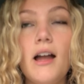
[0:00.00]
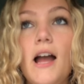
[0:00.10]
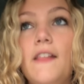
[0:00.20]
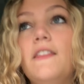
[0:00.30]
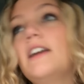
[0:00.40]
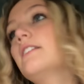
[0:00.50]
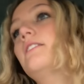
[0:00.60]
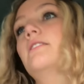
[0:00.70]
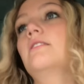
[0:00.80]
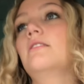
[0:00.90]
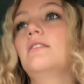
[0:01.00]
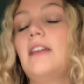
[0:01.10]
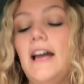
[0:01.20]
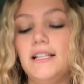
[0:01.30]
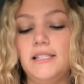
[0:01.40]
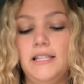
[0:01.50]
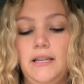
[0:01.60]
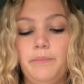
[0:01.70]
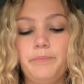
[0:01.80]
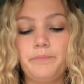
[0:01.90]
And then lastly